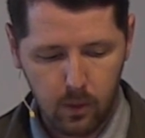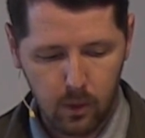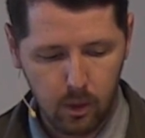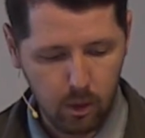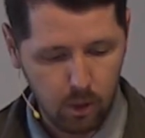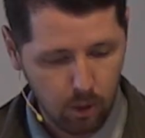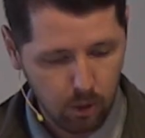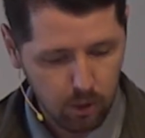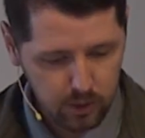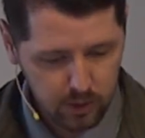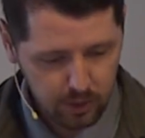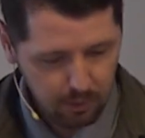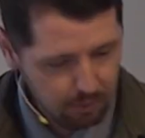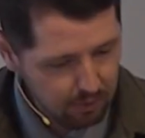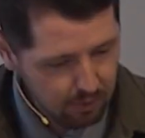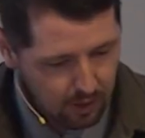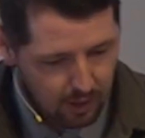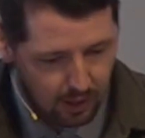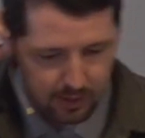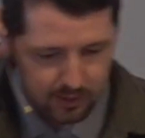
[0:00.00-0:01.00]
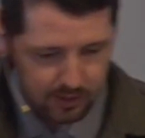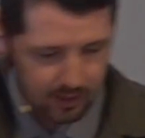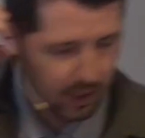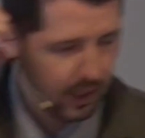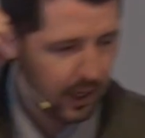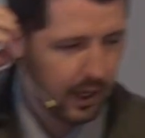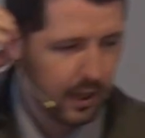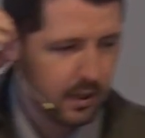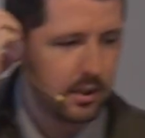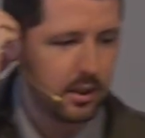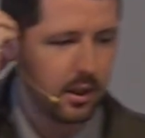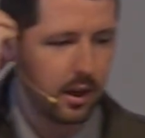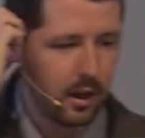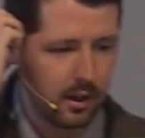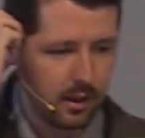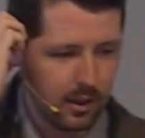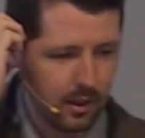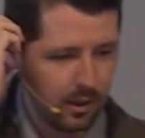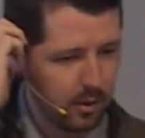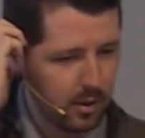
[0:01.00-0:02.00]
girls, some of you guys got a head start.
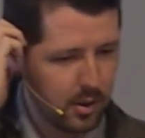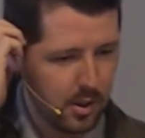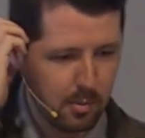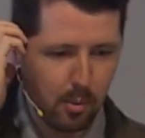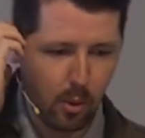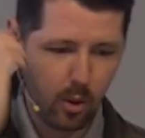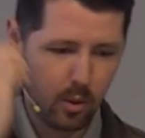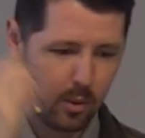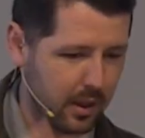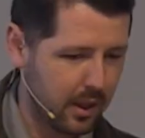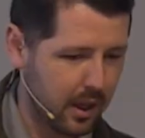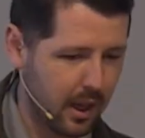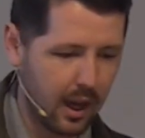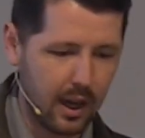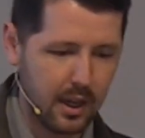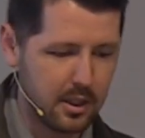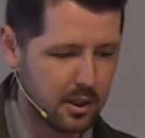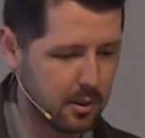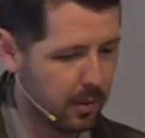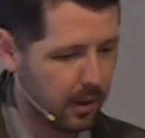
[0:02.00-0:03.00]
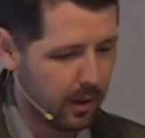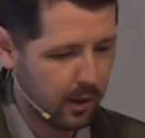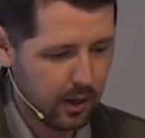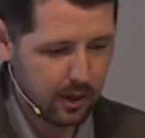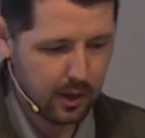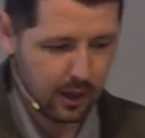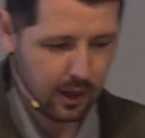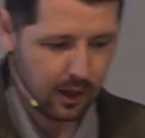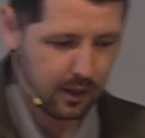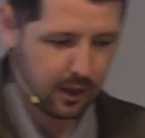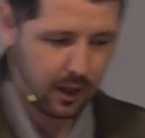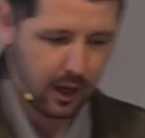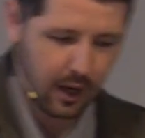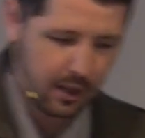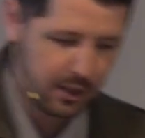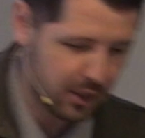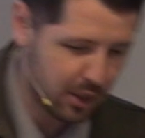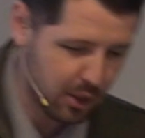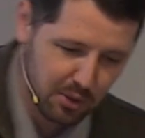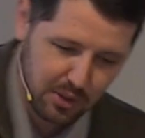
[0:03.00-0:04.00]
You're just born with a kind spirit, and God
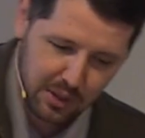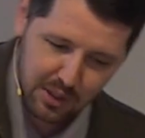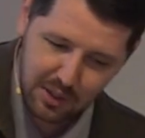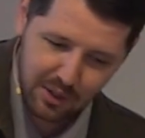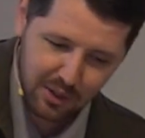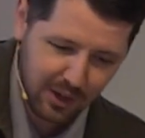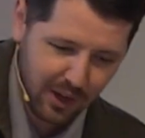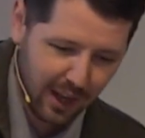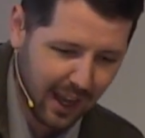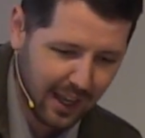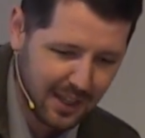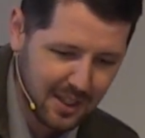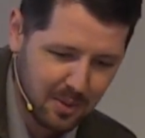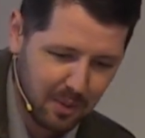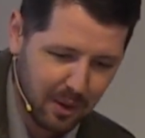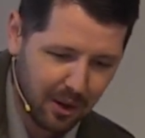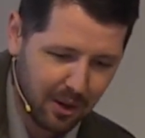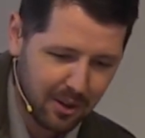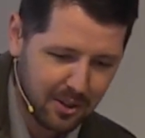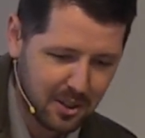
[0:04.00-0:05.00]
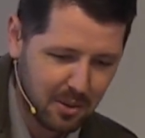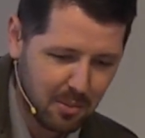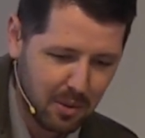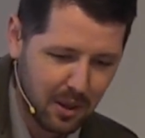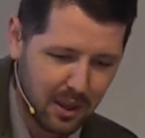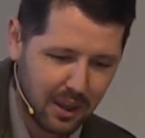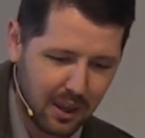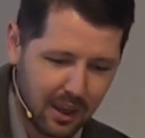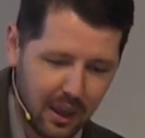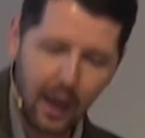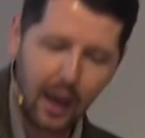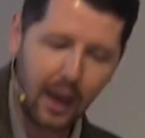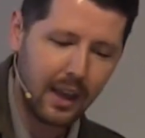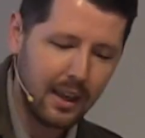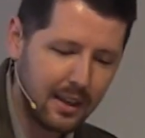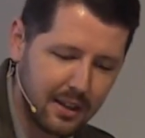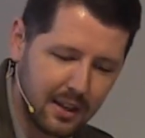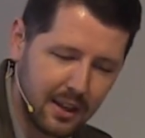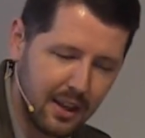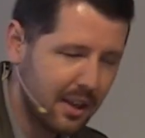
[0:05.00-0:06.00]
is using your kind spirit to be
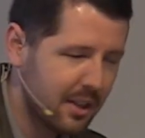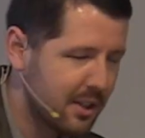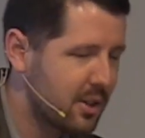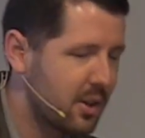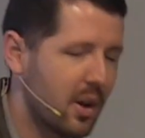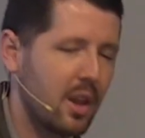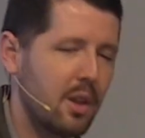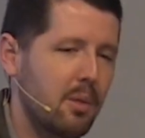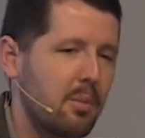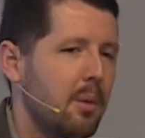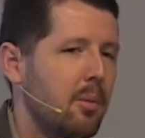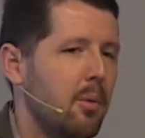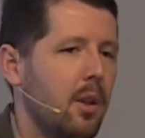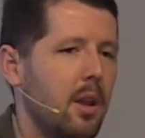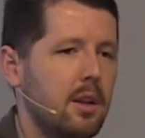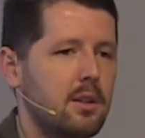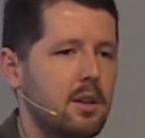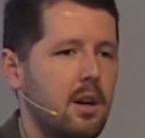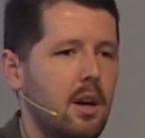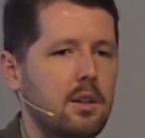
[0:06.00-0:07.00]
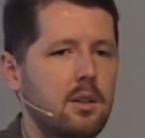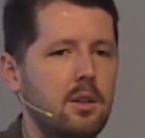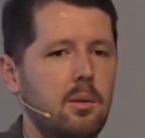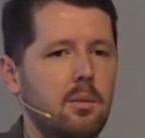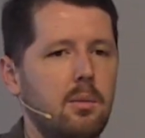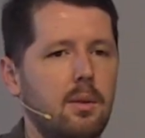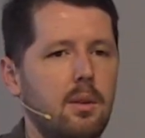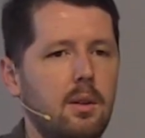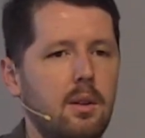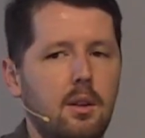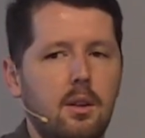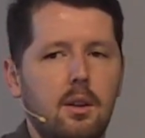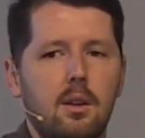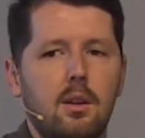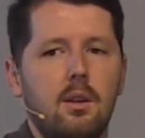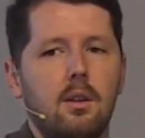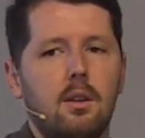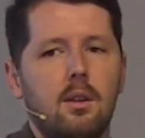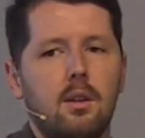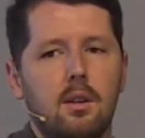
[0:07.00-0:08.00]
kind to other people. That's awesome.
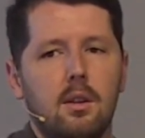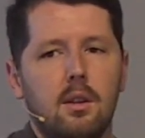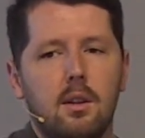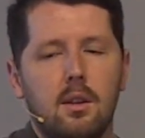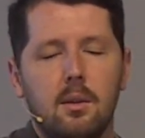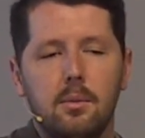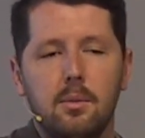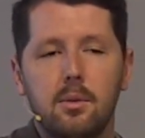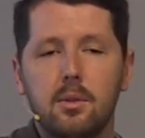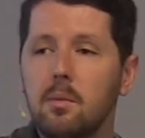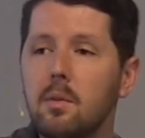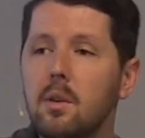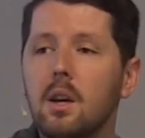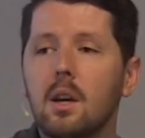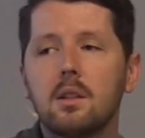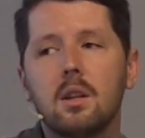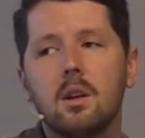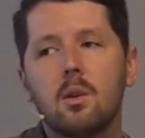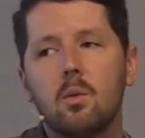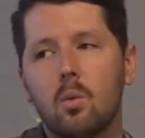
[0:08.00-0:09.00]
some of you guys need to